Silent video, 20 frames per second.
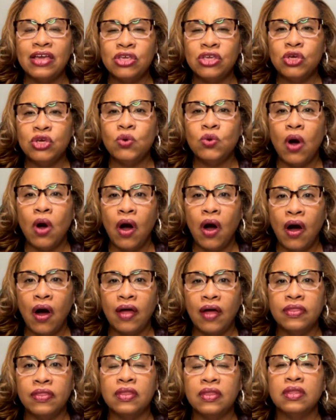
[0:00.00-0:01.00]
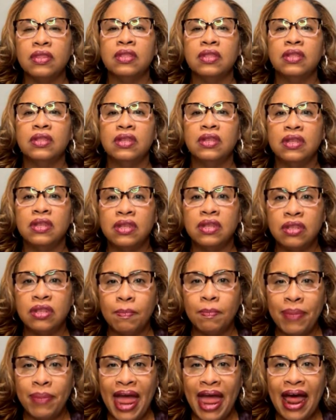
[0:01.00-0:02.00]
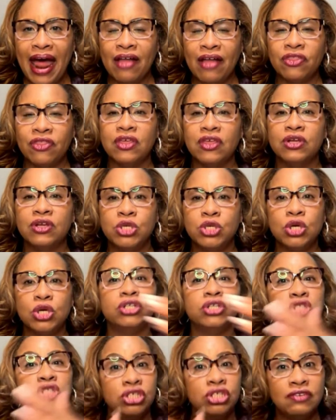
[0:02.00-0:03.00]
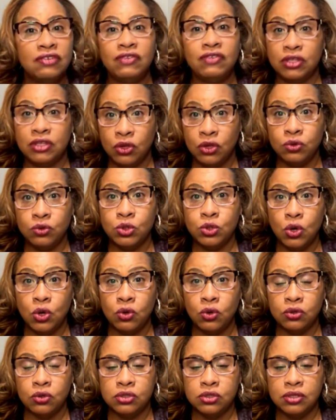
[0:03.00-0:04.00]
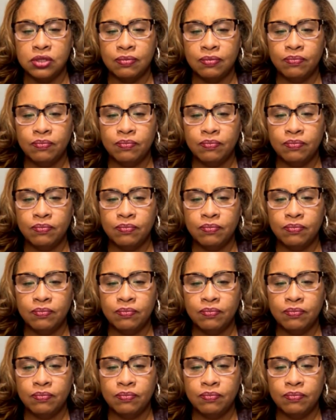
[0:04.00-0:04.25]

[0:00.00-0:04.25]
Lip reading: you on the path to achieving those goals.